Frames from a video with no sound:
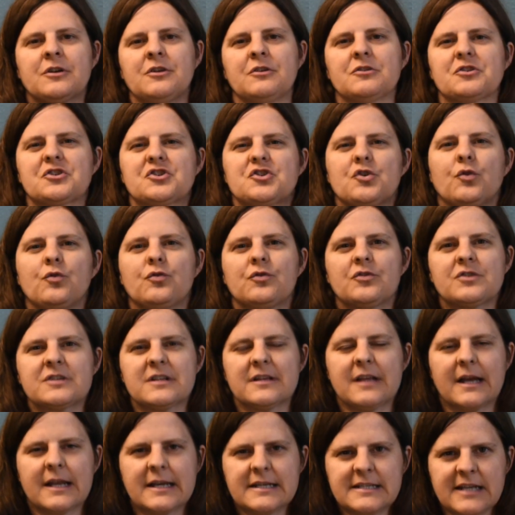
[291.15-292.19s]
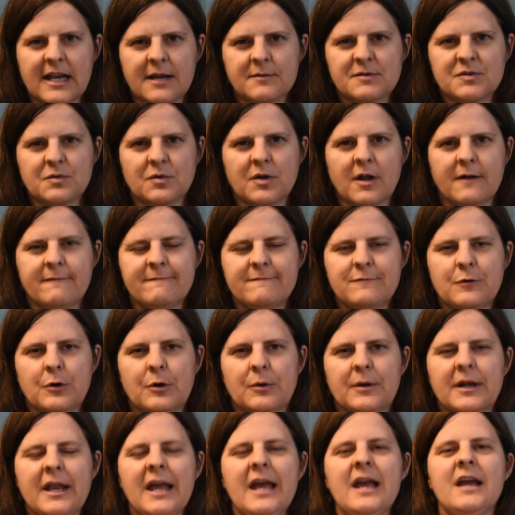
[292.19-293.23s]
your shoulders a lot of times will come
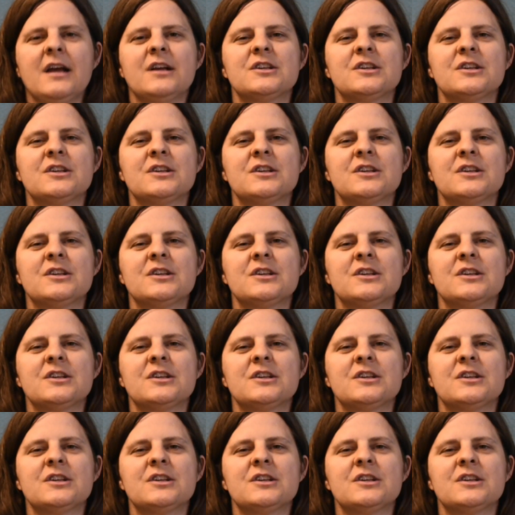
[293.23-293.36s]
forward.